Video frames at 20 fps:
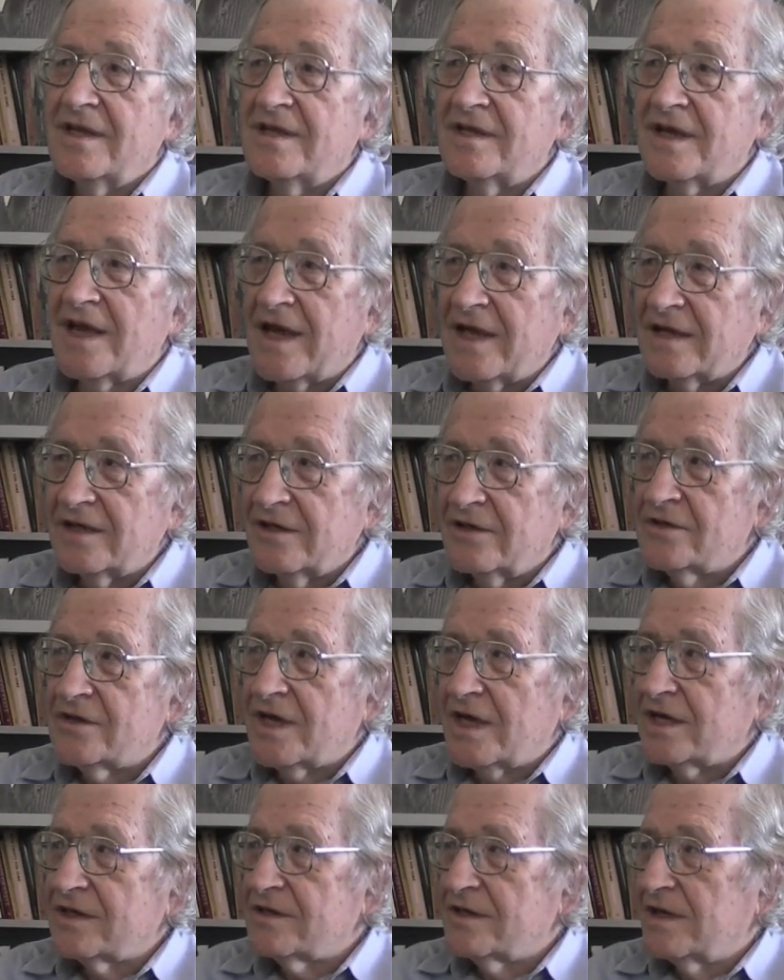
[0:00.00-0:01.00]
The
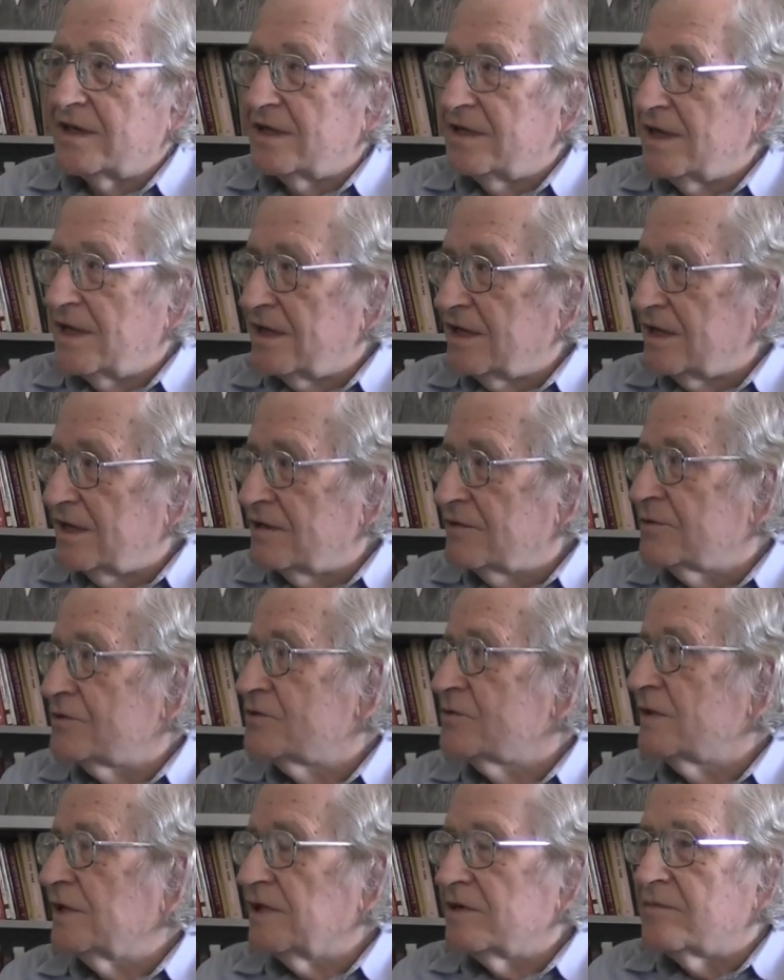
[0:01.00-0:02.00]
Anglo-Saxon identity
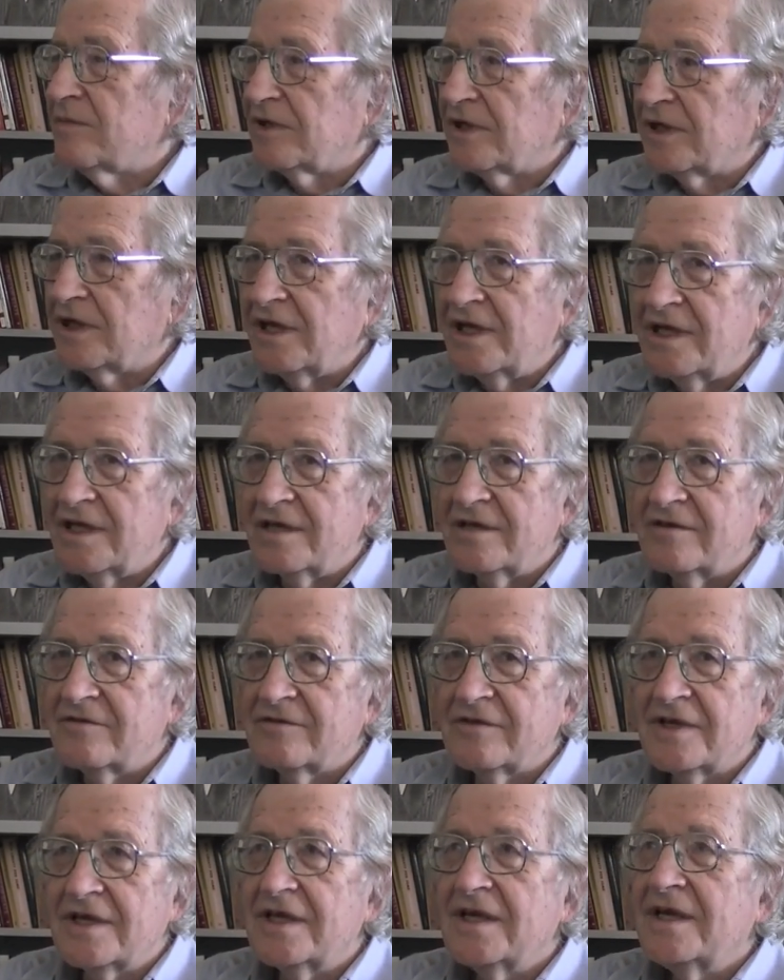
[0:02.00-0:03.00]
was really
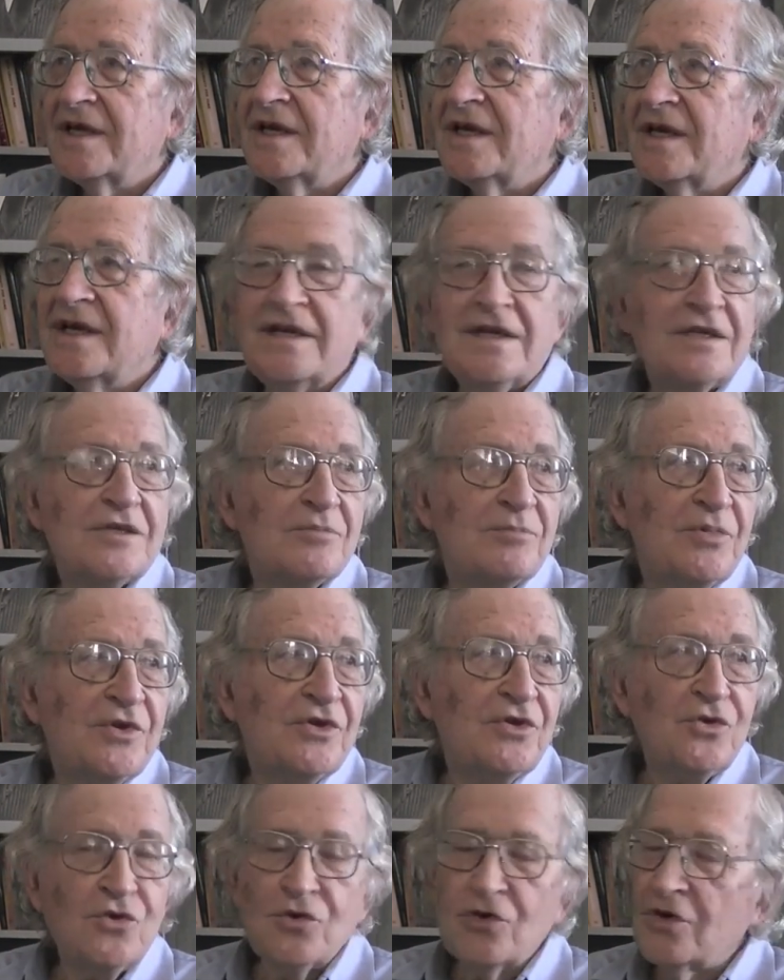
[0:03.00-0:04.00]
believed, and it's
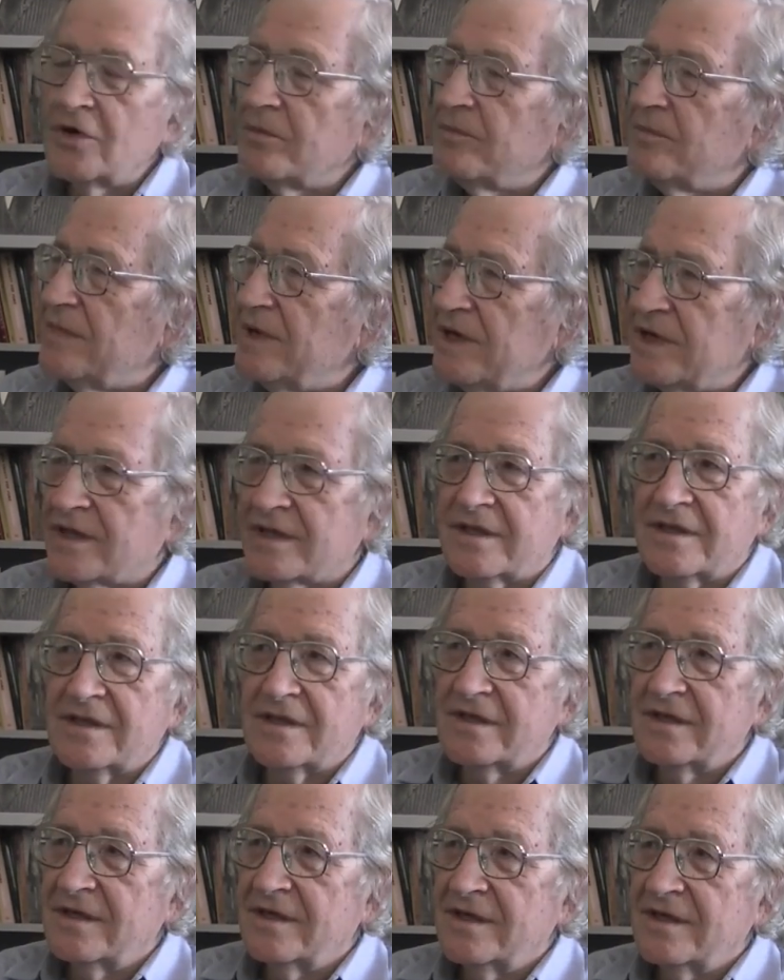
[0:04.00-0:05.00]
pure
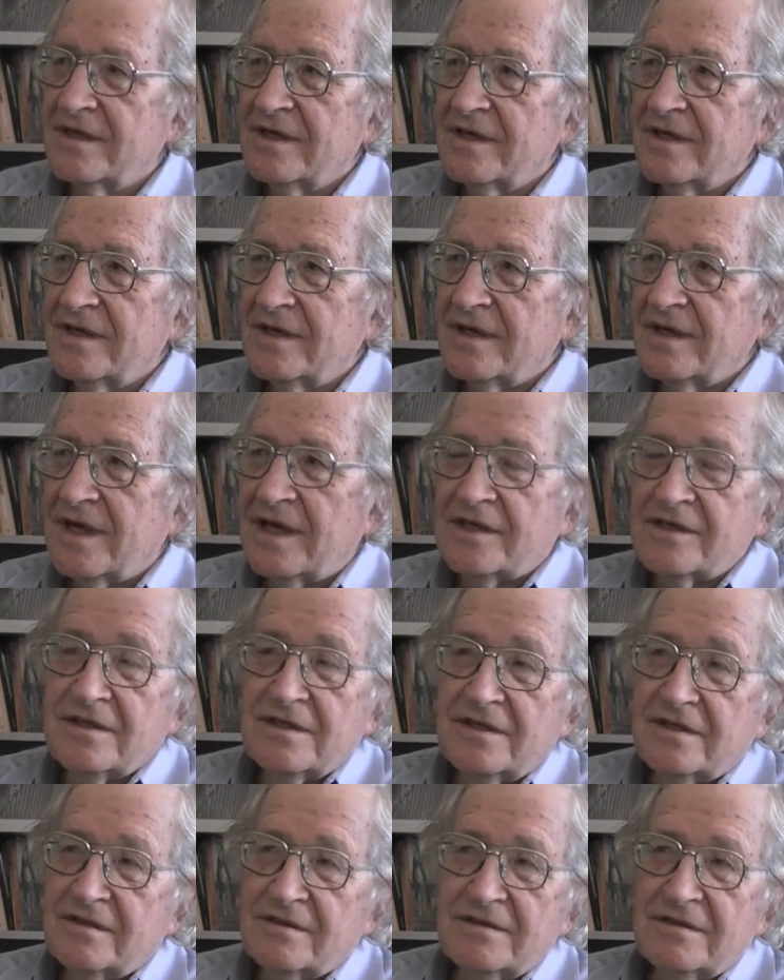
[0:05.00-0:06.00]
myth.
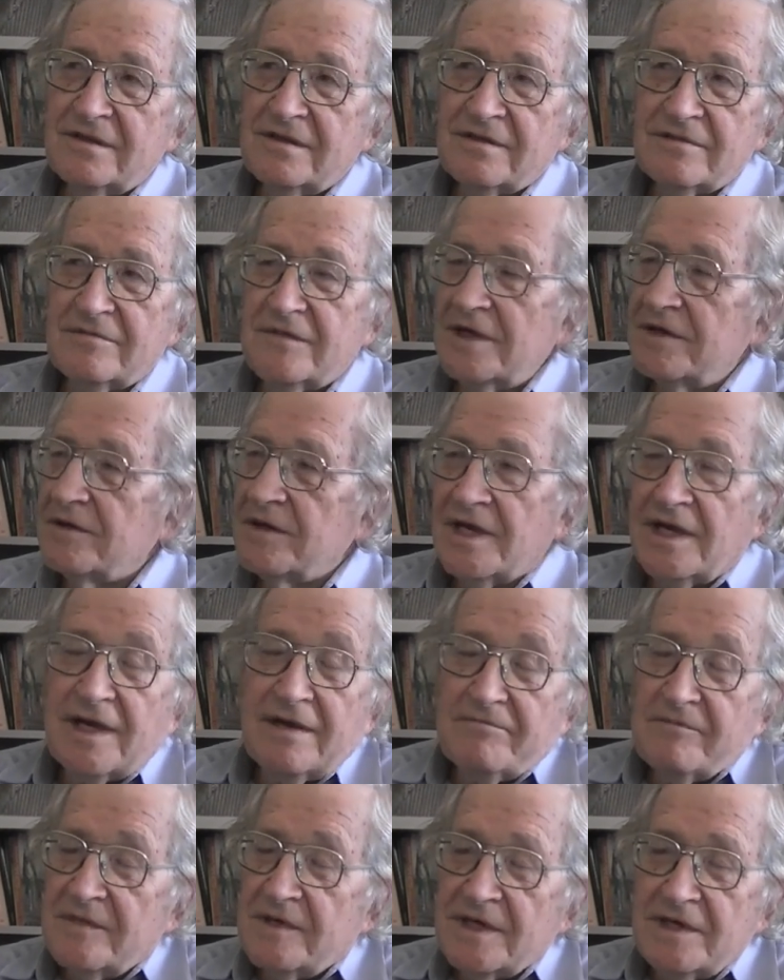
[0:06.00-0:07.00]
Actually,
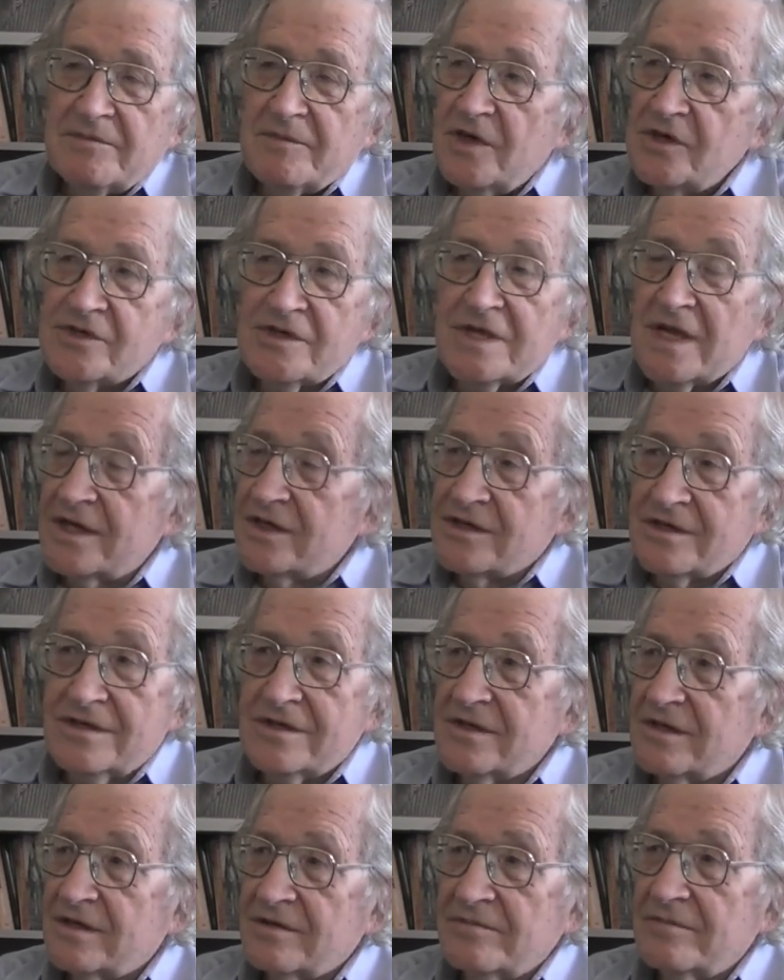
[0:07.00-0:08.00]
most
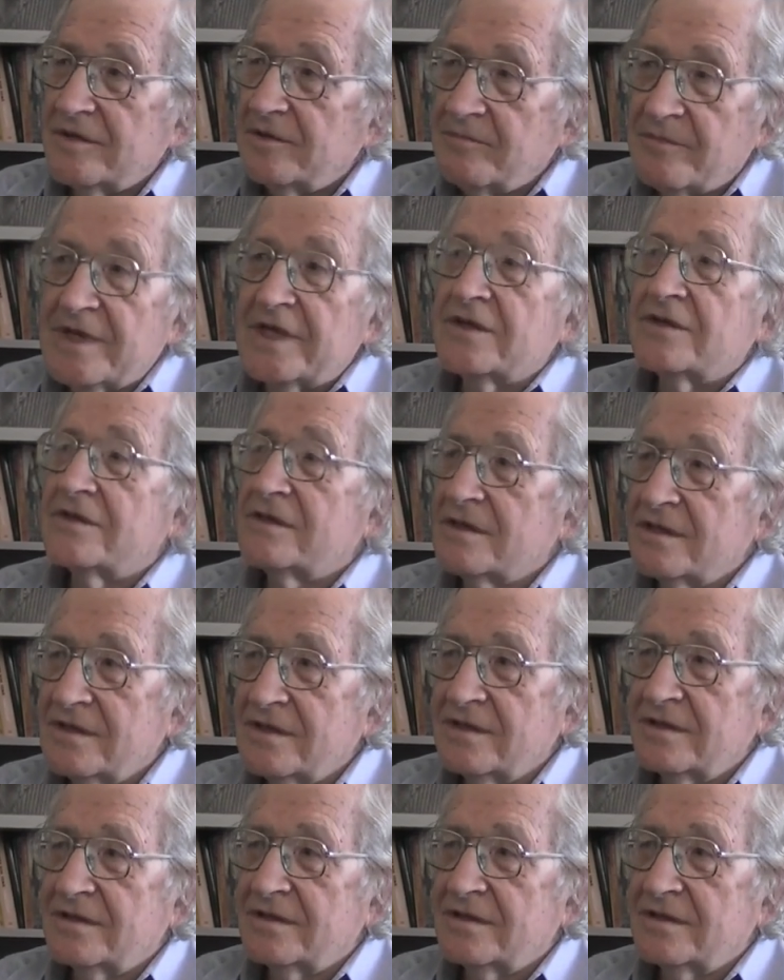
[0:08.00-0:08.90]
nations are myths.